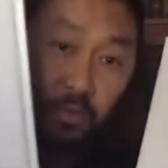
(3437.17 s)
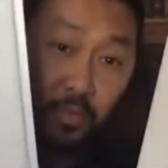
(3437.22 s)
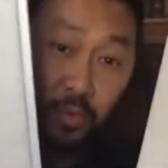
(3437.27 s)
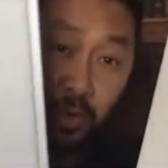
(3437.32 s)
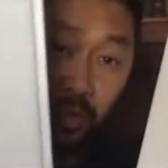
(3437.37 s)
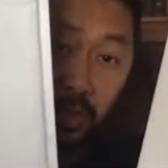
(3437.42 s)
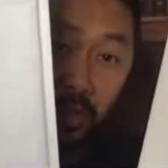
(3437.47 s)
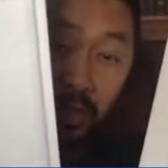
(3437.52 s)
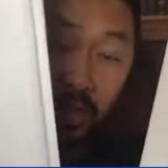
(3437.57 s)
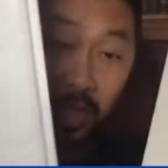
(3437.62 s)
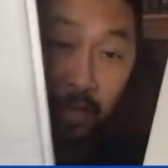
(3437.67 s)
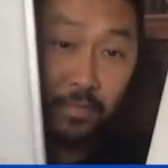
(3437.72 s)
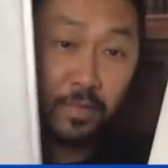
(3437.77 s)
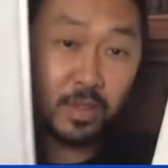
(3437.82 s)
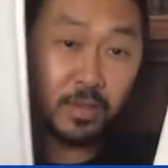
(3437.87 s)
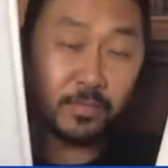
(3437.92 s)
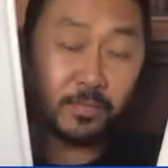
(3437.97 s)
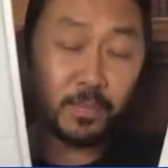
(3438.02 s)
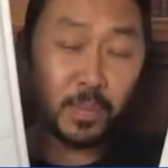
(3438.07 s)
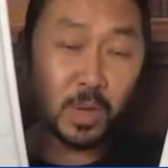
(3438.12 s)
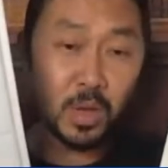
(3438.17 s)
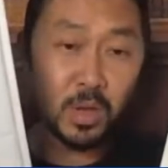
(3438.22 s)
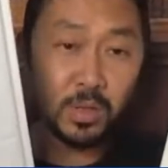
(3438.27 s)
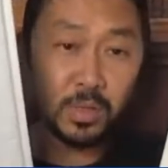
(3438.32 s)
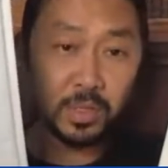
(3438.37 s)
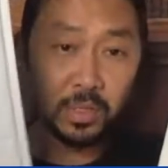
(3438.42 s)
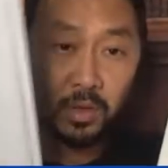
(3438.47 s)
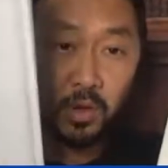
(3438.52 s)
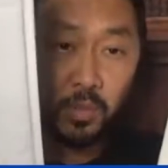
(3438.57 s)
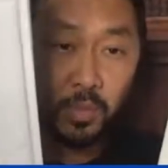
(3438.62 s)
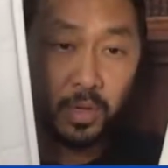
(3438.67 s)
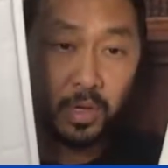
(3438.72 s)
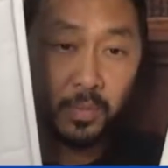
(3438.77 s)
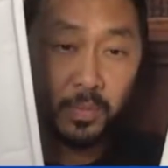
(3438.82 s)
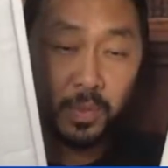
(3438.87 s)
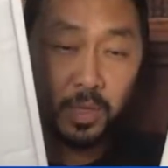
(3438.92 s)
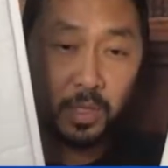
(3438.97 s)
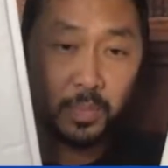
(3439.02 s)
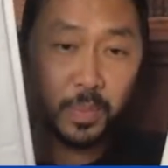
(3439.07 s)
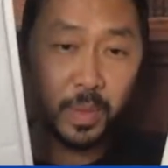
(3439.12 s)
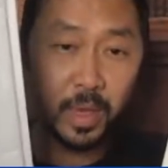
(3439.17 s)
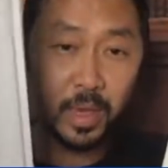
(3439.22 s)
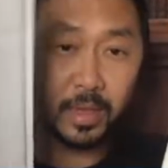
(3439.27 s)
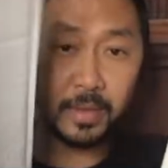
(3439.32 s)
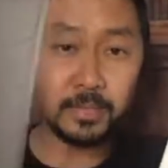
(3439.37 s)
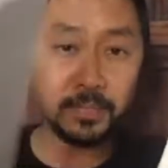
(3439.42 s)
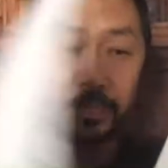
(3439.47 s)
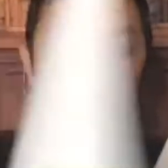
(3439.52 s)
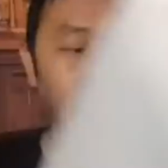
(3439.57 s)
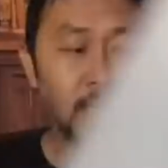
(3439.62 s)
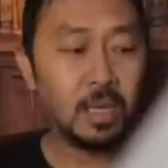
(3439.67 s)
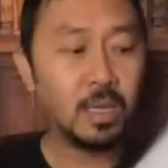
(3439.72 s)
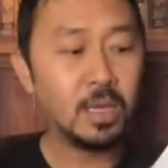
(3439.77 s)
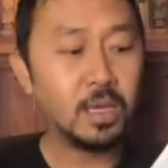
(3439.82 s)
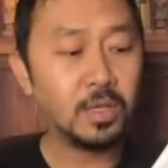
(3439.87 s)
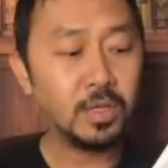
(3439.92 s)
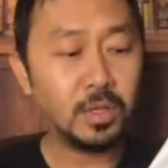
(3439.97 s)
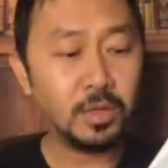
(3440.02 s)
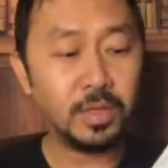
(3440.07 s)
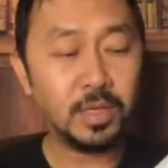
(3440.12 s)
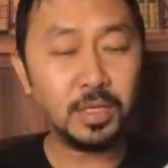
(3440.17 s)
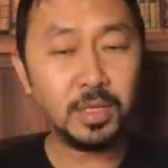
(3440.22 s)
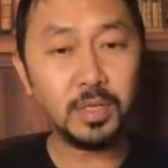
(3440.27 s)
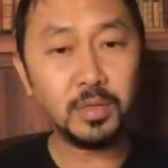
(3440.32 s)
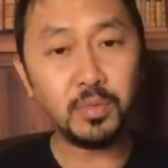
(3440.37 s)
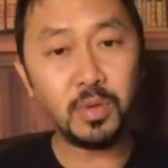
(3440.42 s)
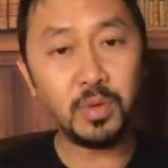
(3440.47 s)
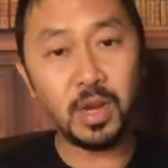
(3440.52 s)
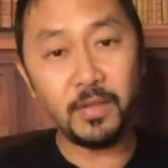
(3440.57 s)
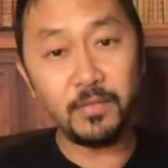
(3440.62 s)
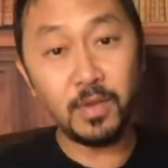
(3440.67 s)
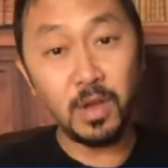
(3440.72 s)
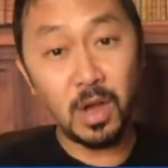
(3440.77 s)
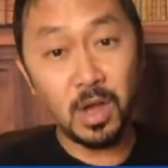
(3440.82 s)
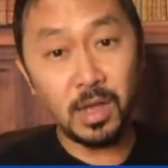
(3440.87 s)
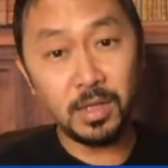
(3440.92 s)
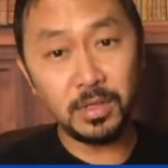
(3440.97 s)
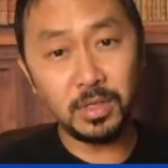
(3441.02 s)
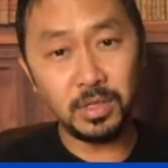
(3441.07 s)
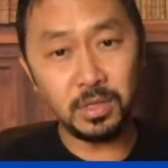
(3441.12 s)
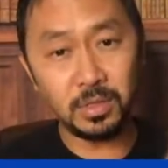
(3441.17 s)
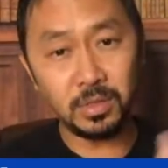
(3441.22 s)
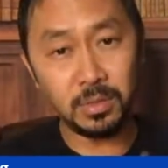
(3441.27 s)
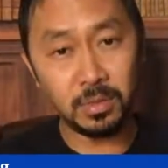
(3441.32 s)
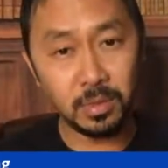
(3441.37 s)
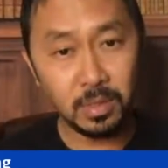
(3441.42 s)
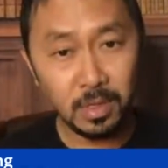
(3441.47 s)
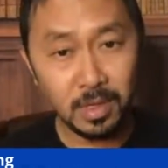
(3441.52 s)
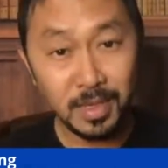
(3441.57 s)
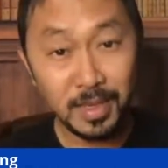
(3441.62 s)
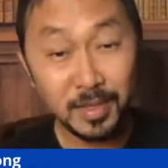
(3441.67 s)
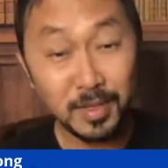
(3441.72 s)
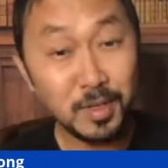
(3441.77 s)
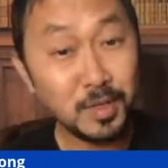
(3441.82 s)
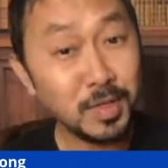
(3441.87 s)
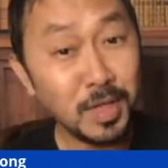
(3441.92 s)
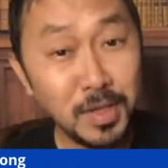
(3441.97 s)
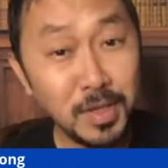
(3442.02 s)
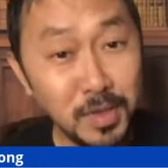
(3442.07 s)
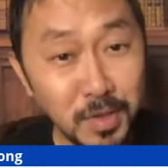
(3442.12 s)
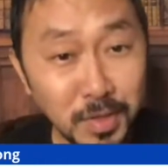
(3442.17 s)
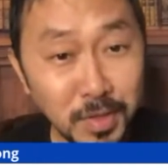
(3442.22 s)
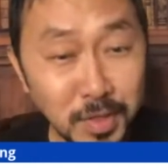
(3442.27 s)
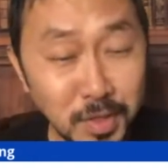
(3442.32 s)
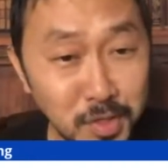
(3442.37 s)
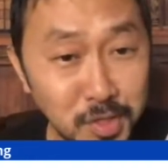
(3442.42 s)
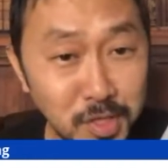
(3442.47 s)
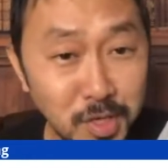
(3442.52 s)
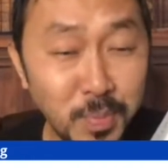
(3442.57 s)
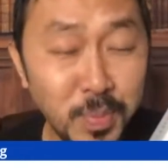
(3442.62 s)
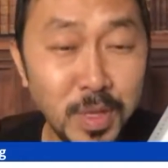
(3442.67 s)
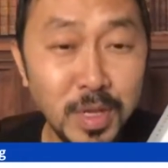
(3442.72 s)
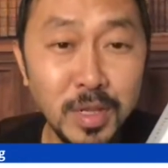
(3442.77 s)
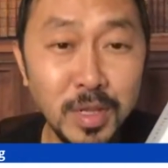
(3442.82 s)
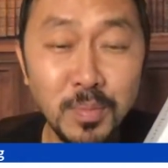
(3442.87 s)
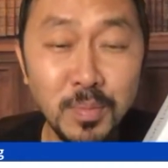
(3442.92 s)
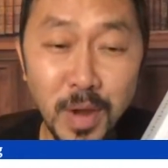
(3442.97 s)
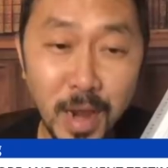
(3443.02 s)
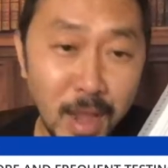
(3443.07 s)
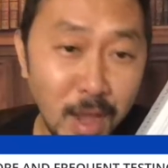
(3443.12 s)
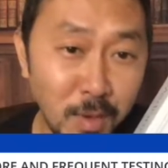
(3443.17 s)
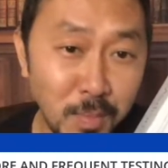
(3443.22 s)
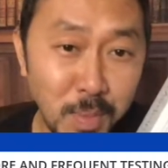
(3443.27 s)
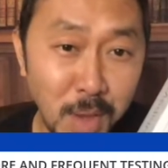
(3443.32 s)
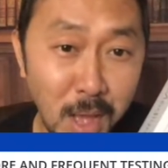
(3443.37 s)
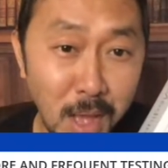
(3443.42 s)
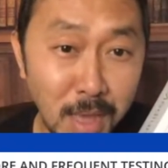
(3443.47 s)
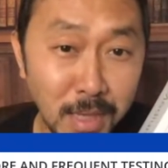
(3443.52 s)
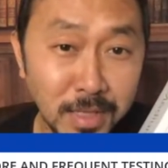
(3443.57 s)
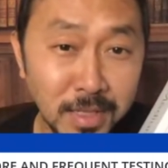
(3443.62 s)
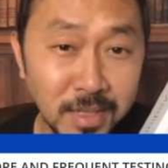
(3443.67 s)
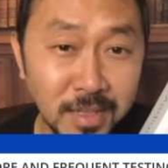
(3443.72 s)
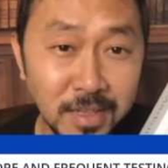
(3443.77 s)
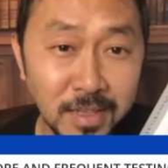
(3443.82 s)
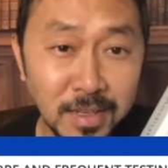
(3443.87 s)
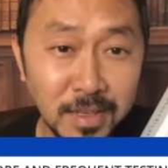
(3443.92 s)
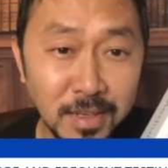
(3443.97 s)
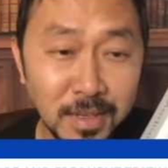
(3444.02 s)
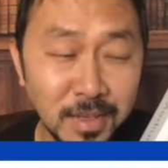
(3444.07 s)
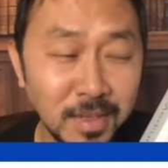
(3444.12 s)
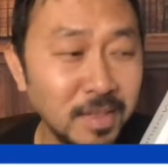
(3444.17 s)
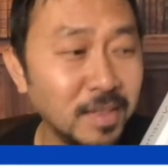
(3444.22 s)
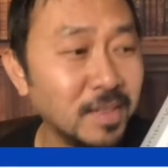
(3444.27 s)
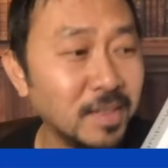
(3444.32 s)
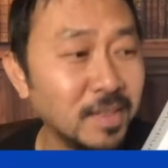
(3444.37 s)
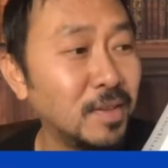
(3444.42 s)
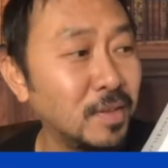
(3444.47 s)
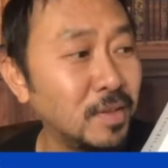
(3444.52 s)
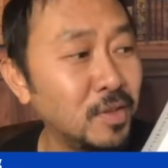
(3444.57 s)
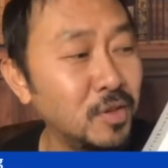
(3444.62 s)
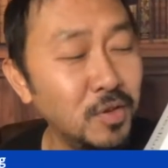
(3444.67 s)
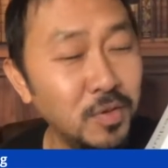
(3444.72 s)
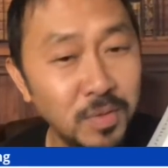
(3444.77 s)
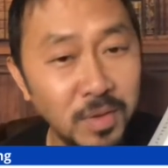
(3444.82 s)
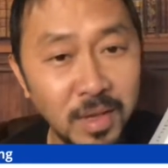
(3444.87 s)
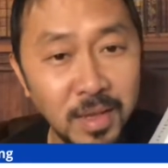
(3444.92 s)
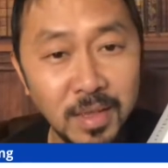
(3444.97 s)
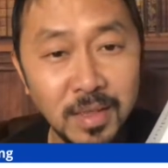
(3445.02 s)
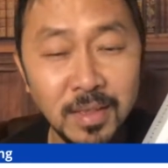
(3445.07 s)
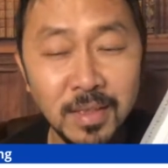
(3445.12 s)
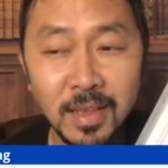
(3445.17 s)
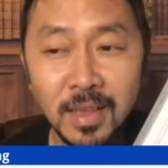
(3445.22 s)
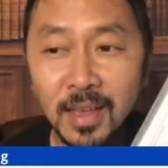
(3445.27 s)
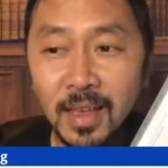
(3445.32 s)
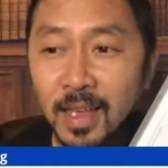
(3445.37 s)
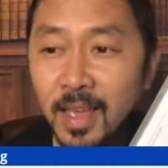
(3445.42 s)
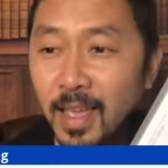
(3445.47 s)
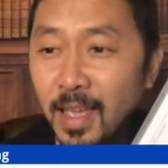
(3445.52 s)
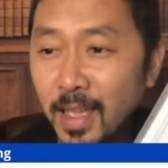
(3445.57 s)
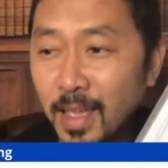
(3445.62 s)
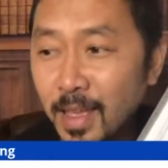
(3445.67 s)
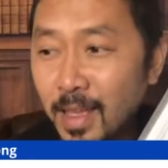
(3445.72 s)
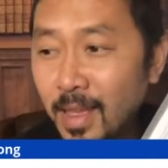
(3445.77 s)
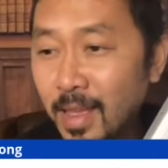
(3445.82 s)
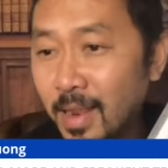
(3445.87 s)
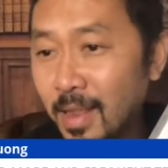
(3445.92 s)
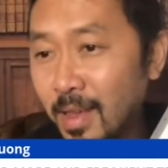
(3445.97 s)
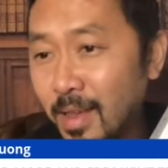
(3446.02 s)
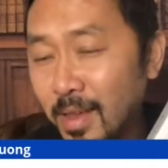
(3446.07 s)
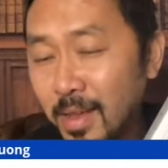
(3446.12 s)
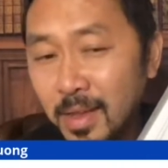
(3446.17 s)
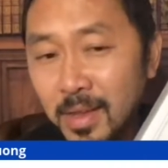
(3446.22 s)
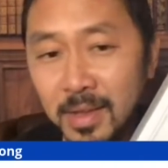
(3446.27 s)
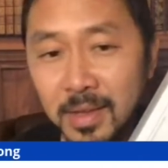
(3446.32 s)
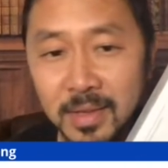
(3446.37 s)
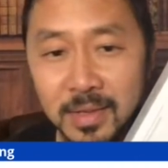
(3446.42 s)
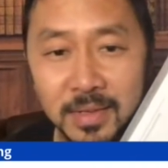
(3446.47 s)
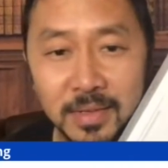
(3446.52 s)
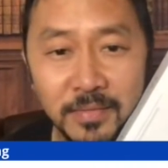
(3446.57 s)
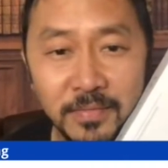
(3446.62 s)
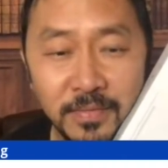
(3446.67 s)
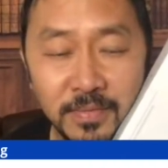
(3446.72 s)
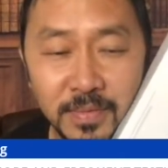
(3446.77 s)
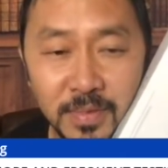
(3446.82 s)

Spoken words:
willing to have enough balls to open up this bag. So this is what I've gone to. Because I used to ship it in brown boxes and USPS,